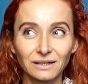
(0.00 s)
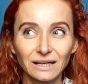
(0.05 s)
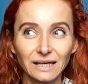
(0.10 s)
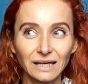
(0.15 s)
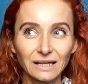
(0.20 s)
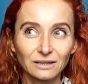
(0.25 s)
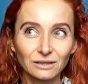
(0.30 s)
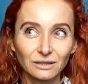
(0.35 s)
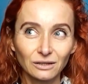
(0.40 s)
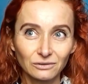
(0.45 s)

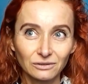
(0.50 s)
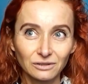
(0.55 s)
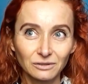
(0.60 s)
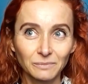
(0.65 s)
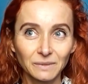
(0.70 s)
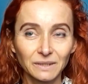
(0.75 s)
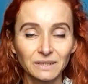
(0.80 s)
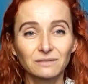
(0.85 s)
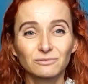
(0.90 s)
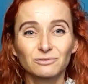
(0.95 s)
a long
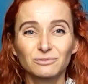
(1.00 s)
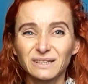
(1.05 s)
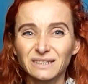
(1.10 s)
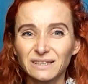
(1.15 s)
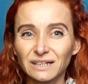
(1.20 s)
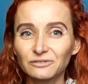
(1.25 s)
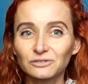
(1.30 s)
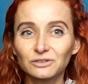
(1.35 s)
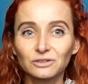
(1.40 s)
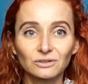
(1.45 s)
make, one
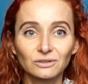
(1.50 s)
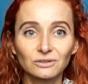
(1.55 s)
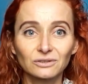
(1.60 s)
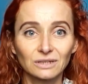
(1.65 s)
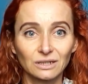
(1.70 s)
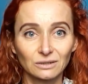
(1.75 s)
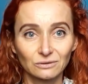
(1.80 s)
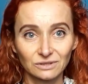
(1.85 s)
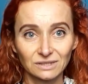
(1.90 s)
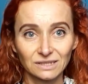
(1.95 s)
afternoon
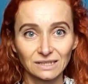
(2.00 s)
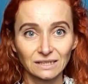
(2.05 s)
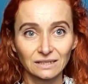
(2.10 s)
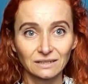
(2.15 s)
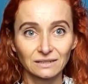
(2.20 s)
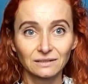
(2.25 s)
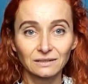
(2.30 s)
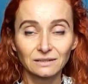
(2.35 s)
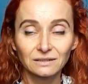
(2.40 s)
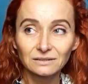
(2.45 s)
I would
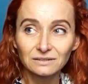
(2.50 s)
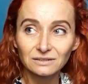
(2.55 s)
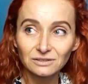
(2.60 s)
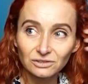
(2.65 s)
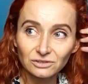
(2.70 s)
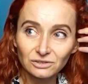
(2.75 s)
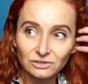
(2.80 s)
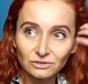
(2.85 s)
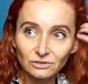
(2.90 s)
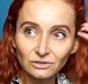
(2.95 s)
say.
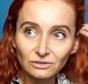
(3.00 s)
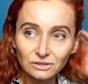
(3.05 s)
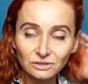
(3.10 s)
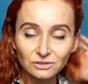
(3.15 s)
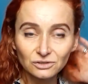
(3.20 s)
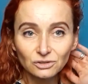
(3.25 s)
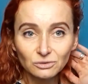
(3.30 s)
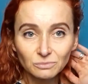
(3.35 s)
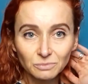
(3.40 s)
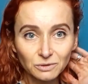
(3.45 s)
It's not a
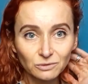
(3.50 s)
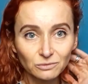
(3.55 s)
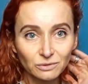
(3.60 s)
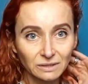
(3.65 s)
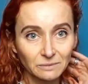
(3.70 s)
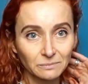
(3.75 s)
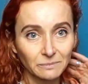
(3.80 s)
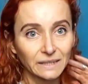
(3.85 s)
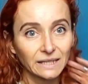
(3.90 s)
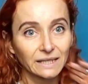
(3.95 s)
super
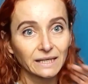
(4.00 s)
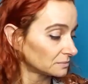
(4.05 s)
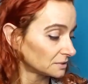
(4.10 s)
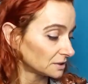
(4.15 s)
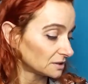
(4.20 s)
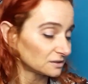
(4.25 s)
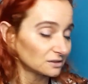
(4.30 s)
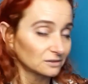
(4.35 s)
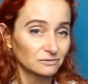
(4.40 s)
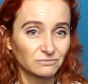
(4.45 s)
quick make
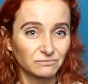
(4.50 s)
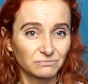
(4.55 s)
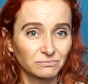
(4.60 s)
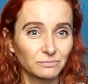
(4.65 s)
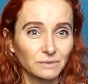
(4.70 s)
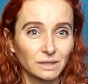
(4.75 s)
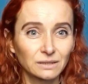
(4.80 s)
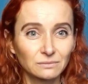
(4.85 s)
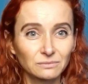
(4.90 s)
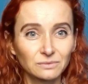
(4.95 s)
because of,
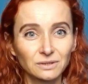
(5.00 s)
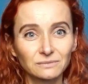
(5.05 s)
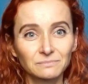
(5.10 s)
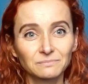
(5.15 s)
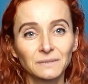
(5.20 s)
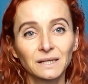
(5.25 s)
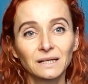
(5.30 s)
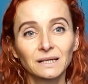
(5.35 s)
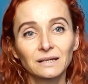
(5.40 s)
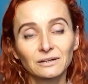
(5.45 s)
well, the
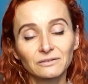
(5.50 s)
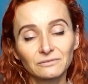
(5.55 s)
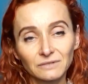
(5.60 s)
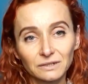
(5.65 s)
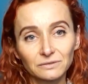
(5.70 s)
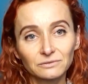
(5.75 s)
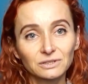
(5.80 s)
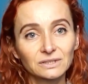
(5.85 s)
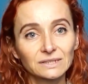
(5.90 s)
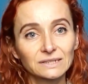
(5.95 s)

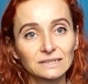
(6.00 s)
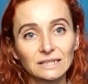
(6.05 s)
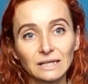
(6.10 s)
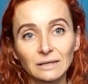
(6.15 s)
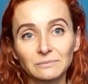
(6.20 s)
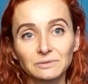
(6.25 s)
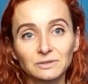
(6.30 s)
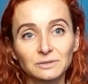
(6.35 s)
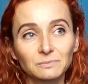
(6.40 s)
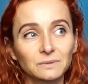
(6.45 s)
various
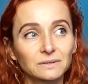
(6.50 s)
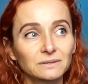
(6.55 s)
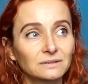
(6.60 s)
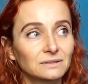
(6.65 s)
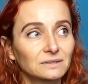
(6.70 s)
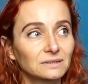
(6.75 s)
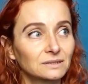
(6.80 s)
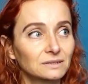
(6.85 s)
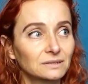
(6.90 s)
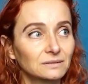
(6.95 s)
steps,
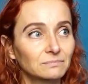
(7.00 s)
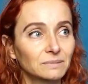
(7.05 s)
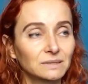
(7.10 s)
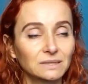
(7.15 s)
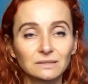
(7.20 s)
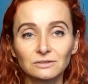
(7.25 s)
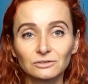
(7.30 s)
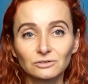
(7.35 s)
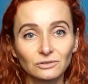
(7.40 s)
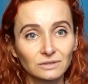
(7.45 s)
but
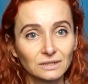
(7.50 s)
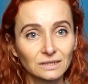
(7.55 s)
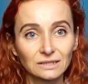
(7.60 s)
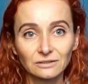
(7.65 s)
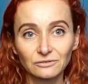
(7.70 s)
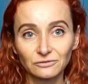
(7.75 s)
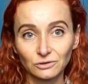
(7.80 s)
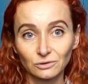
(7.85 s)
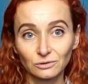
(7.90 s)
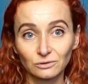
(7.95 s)
it's not a
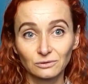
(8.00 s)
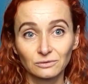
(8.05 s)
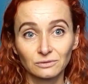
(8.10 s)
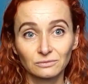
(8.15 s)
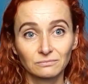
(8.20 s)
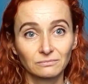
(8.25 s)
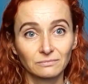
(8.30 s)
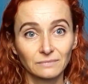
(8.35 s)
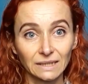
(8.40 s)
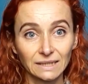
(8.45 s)
difficult
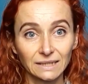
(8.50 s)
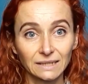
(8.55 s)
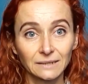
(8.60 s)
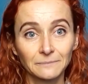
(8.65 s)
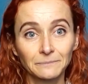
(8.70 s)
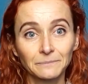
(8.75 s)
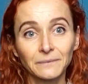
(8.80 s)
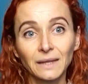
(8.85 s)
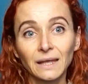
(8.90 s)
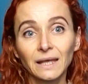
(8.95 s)
make.
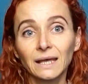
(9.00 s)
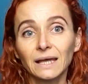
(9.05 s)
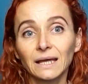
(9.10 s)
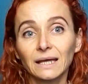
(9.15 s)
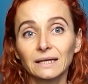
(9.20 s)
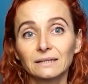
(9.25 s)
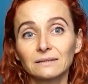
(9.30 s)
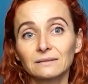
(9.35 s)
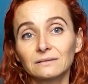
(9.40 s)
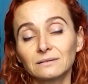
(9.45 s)

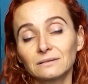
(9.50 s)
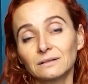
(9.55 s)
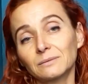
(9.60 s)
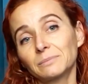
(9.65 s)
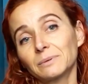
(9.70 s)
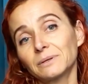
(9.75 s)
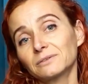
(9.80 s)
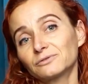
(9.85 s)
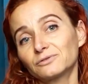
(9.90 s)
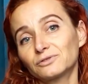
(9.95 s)
And
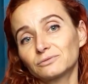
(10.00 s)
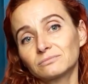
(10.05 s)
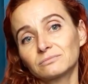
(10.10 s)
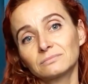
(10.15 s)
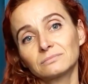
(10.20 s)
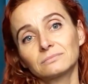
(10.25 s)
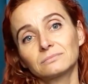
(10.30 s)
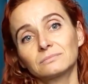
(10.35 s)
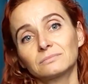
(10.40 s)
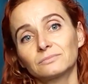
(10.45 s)
apart
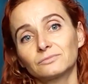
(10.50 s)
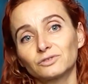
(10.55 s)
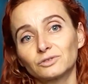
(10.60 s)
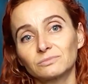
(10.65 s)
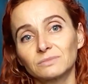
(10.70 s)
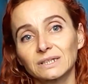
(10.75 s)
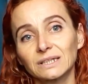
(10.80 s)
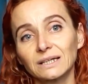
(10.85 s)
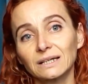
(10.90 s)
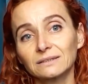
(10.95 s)
from
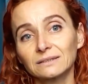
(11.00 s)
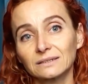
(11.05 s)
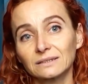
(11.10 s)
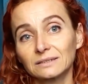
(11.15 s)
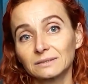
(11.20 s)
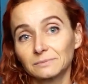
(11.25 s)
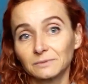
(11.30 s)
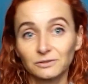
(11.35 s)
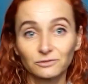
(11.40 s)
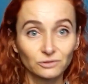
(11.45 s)
the
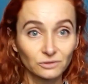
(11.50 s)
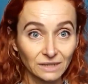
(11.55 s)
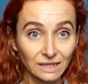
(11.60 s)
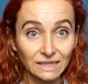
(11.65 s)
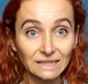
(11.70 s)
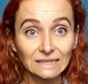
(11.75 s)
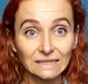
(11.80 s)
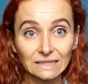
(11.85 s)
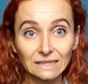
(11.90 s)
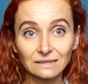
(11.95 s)
gathers, if you
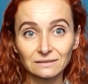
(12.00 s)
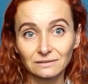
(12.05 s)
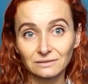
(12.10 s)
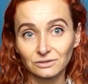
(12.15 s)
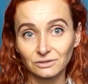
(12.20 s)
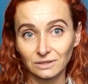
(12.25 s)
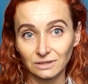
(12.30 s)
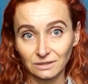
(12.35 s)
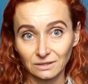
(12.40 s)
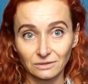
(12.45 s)
like the
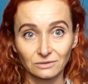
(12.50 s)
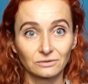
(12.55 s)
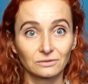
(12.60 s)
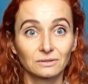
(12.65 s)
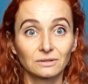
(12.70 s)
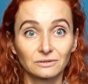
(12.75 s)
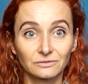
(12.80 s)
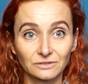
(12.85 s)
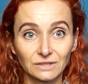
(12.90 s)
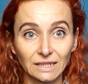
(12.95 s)
gathers, you're going to
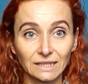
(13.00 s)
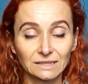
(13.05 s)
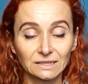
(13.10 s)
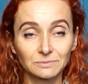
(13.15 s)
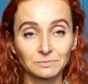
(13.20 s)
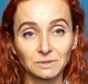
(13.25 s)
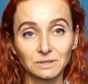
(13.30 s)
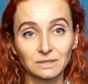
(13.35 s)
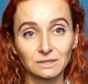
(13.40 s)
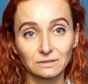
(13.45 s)
love that,
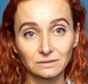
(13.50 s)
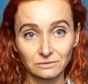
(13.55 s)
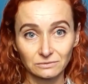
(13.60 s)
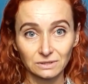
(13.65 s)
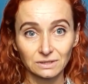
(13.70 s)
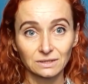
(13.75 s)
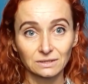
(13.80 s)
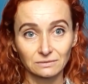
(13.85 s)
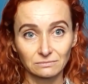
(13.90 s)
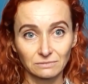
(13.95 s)
because there
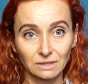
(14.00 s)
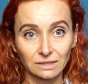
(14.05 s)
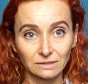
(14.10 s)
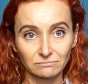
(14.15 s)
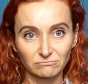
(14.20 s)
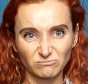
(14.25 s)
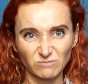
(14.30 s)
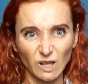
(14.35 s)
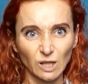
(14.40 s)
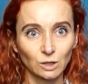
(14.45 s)
is like
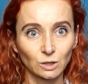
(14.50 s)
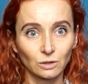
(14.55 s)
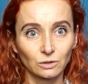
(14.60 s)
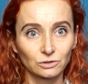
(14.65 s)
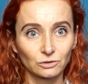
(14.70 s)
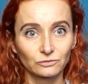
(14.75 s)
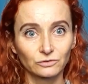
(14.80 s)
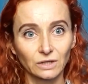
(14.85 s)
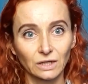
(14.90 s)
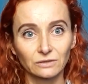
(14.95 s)
a
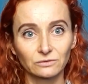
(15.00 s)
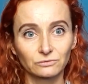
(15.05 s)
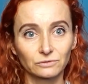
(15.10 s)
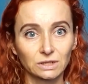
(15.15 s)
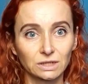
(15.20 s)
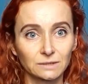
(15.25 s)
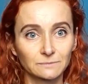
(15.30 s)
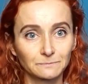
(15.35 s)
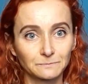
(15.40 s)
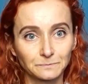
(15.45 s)
lot of
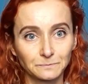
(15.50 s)
gathering.